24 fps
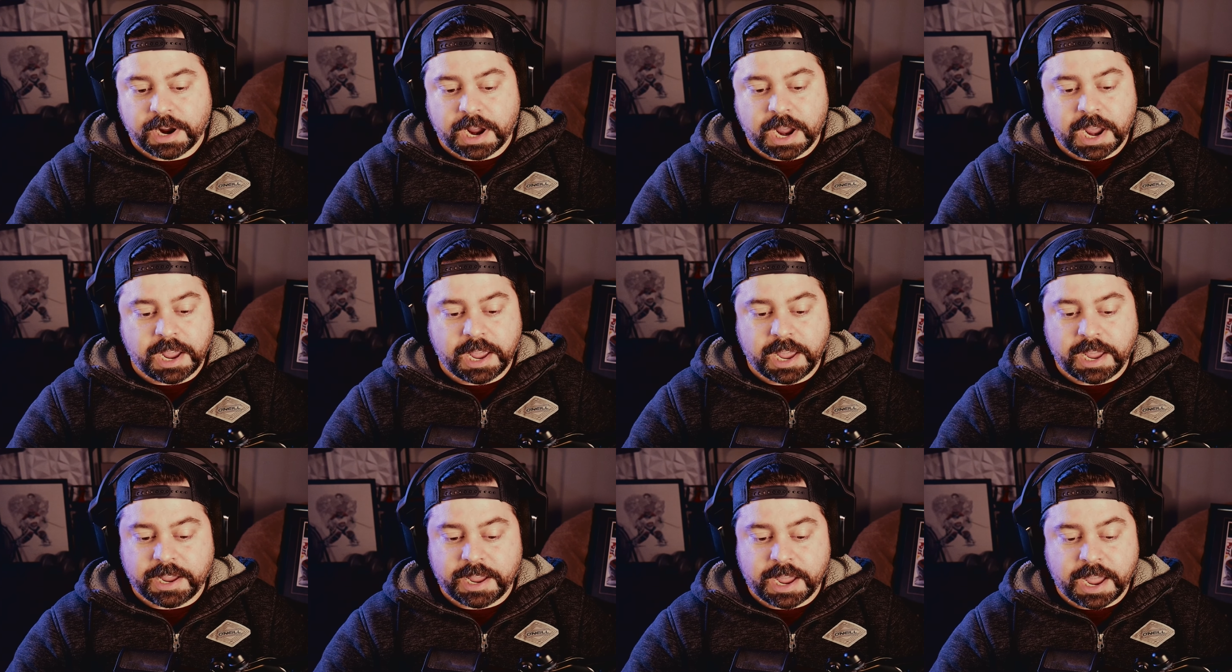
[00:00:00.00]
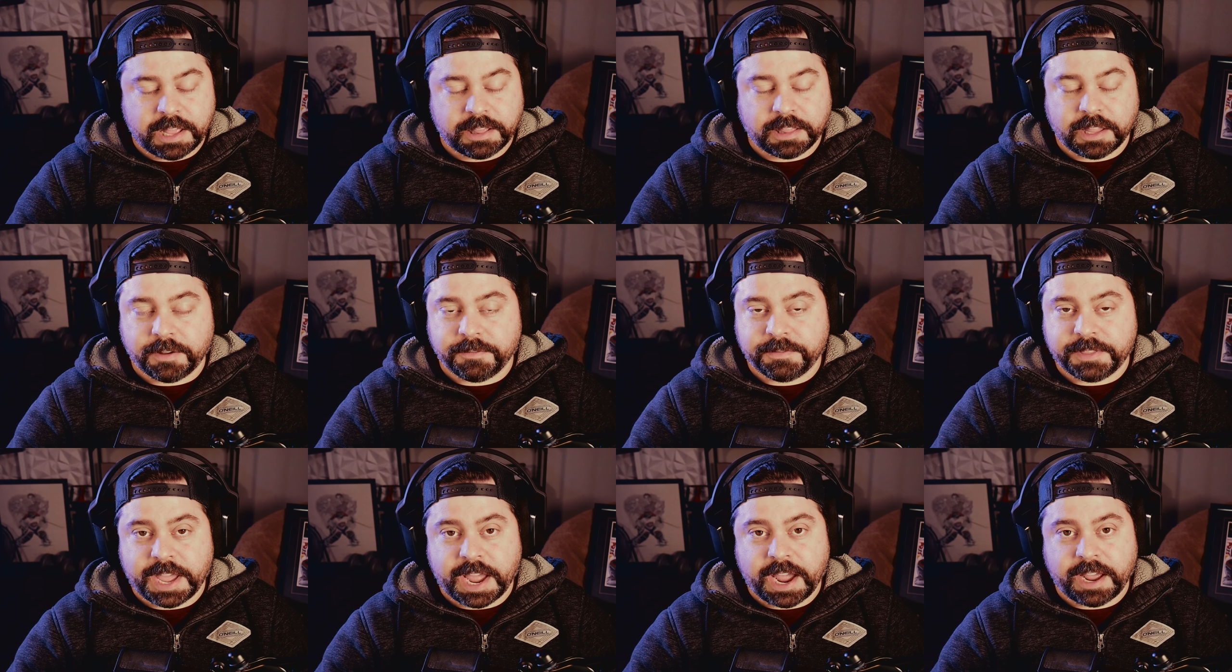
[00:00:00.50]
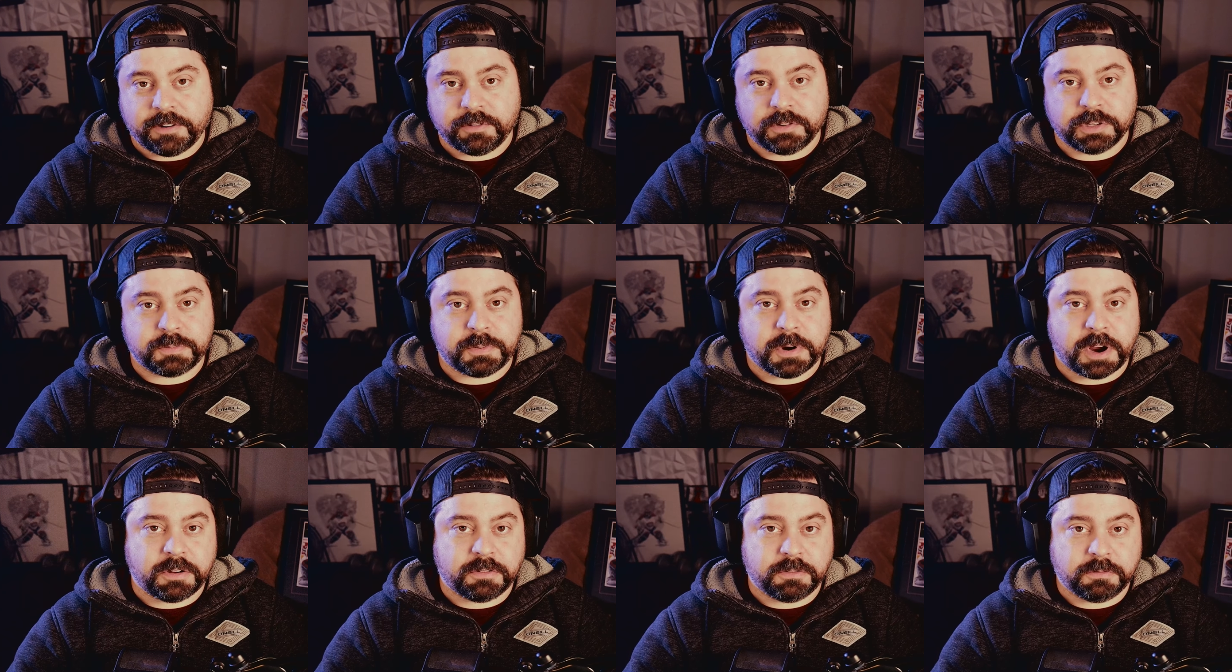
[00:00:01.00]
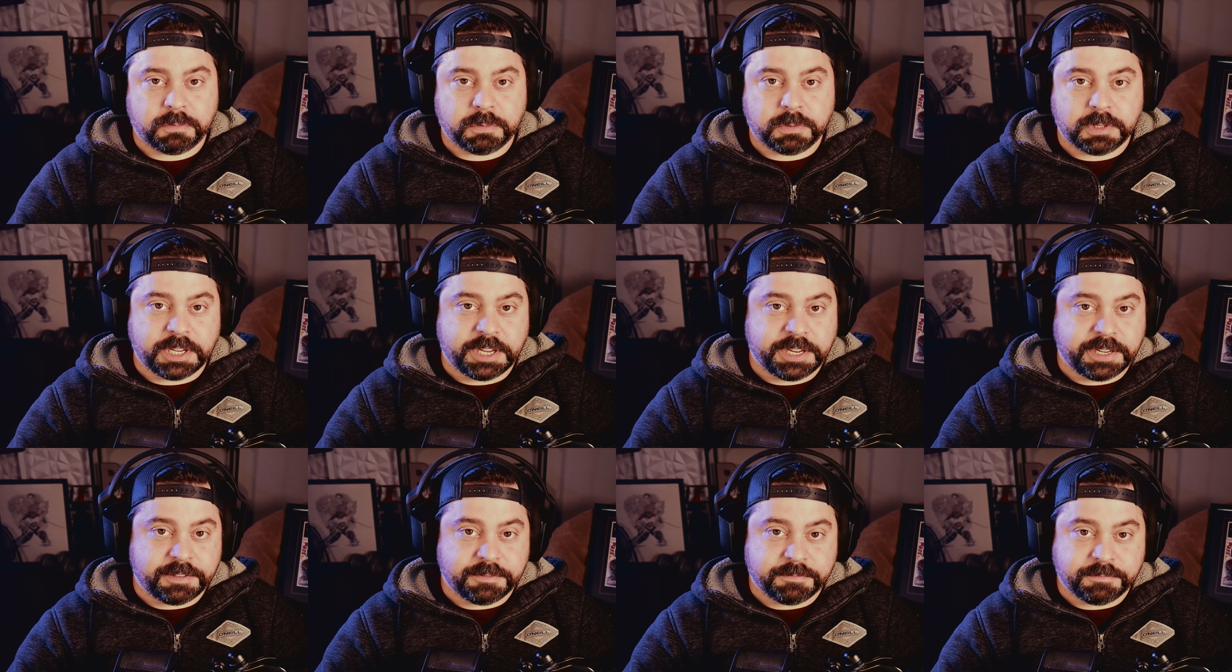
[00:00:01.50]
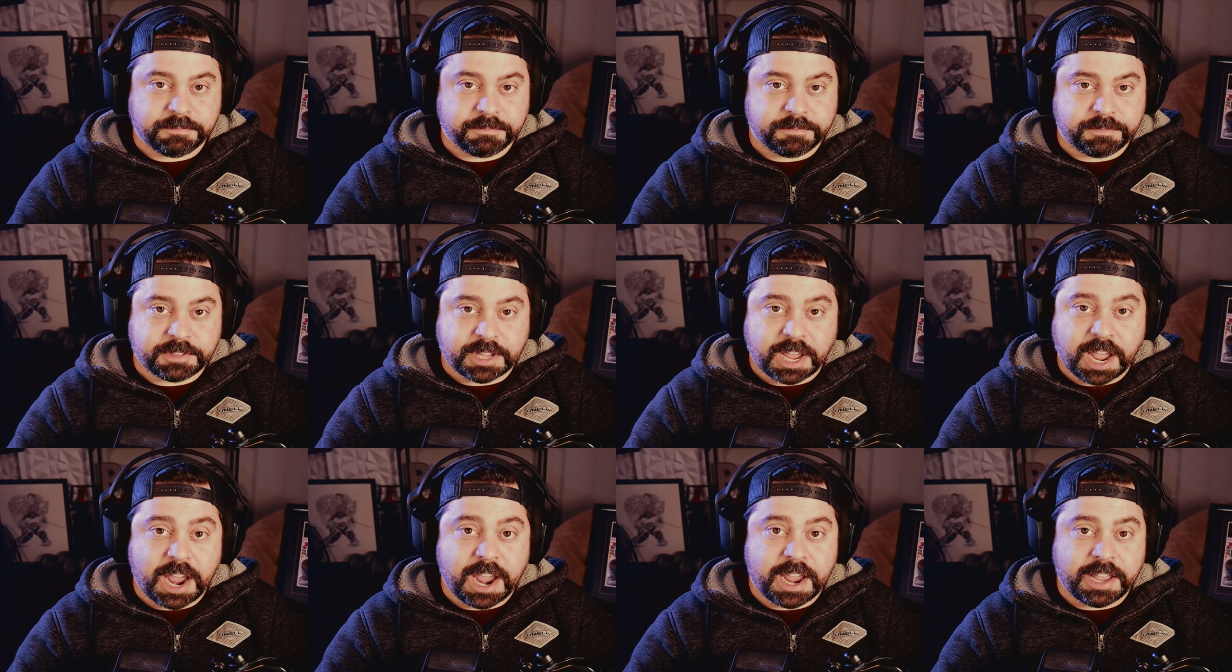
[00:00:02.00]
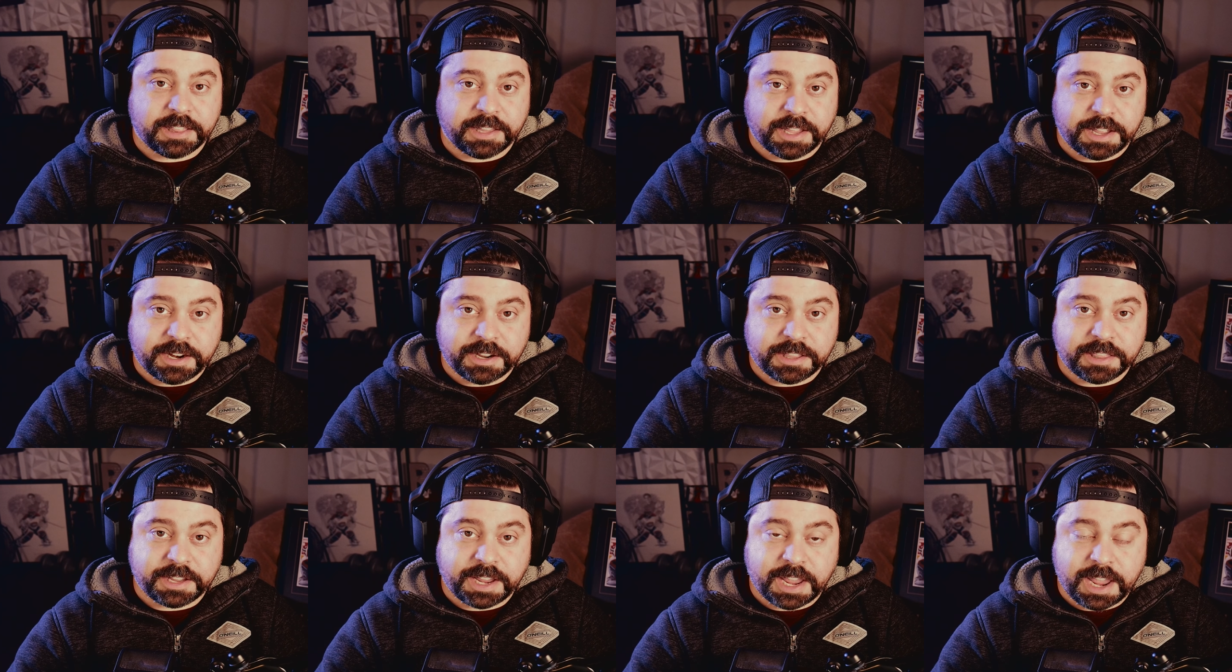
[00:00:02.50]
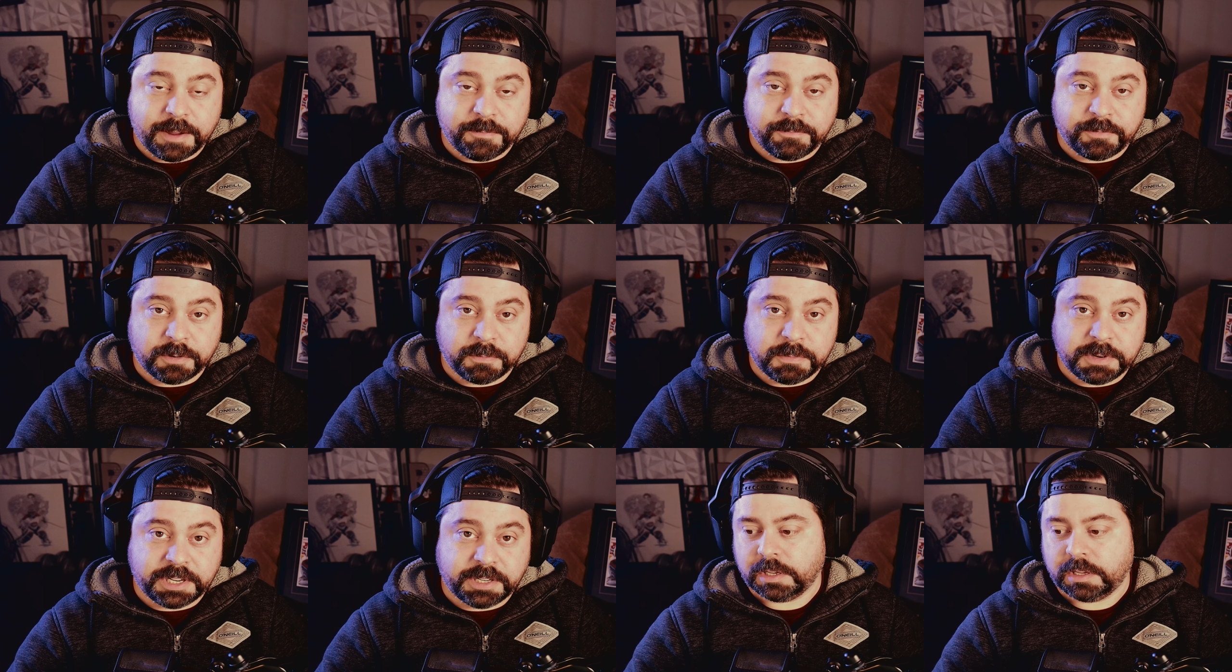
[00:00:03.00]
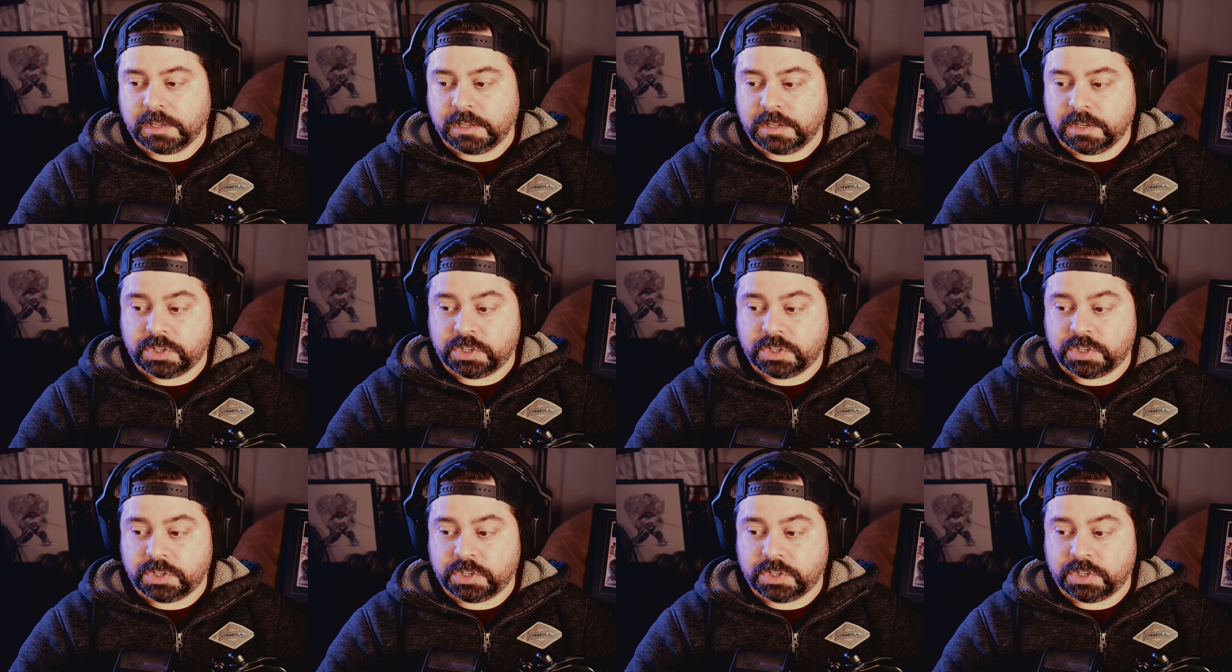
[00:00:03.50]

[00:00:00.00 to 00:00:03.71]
I love that. It was probably a highlight of the game for me.